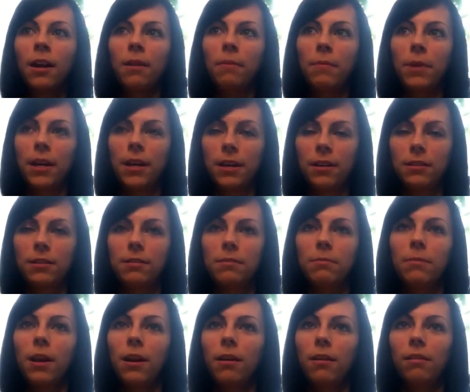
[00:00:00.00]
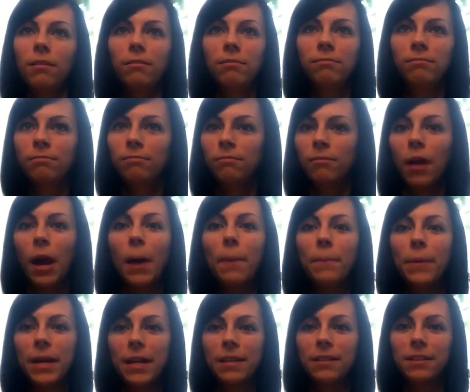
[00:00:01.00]
and make it smell
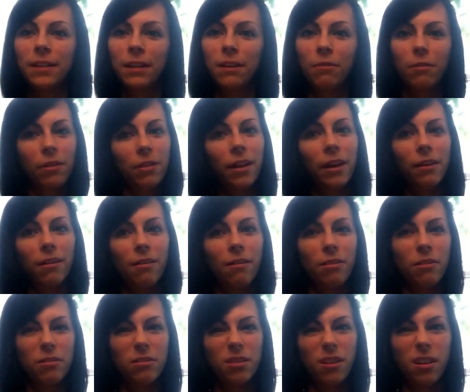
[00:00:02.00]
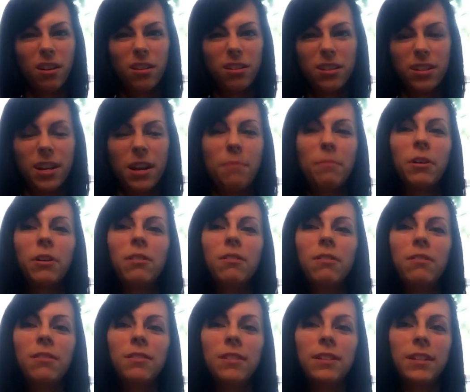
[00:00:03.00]
amazing without all those harsh
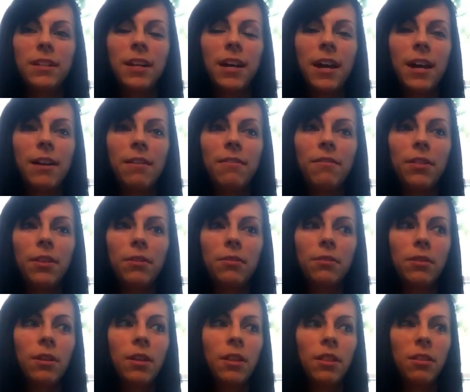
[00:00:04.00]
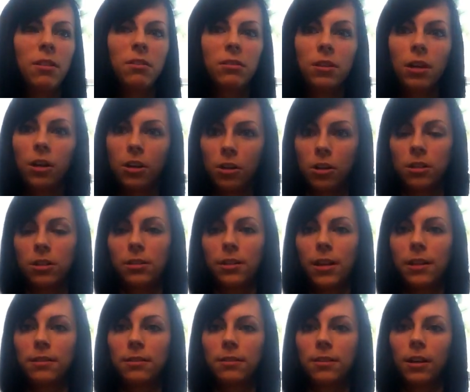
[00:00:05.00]
chemicals and kind of those harsh
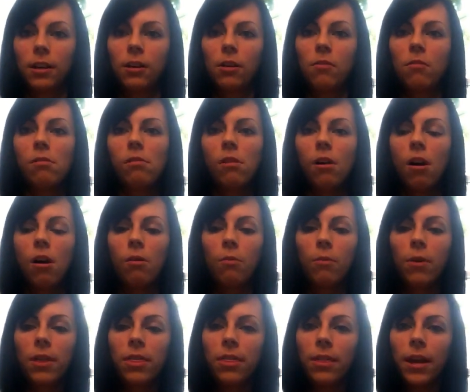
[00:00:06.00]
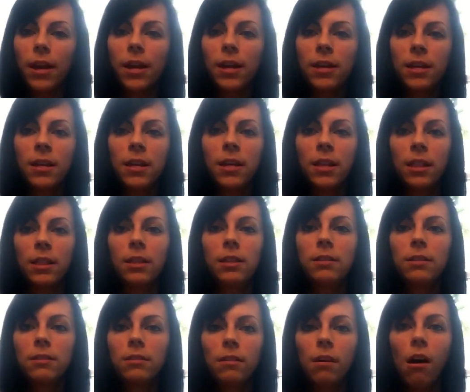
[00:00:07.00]
scents that go along with it. This is